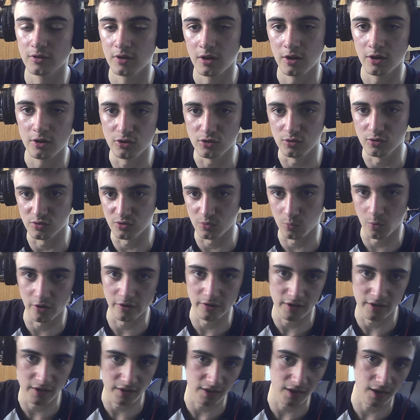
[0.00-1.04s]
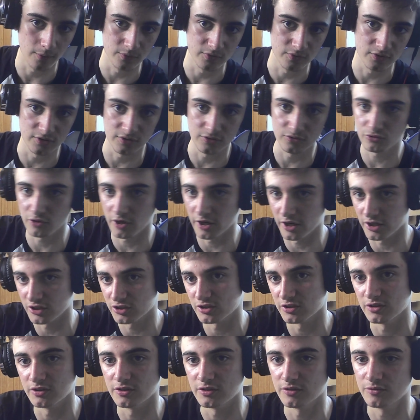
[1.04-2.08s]
use a 1k counter, trash,
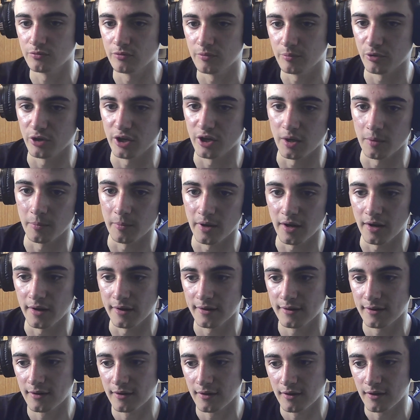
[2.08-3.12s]
and bring him back.